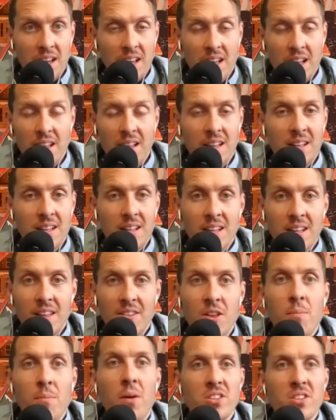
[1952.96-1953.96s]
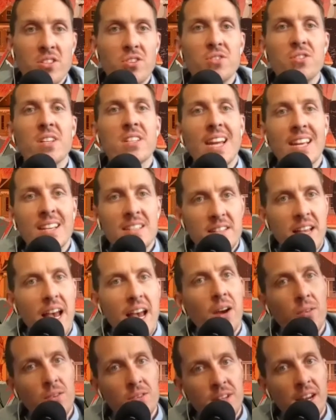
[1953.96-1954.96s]
The Munsters is like
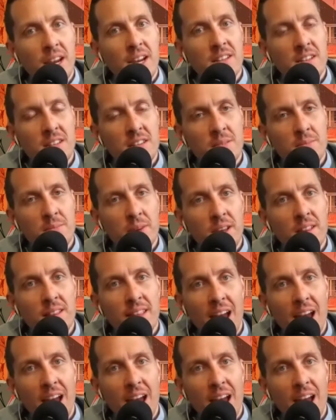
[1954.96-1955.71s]
sacrosanct to me.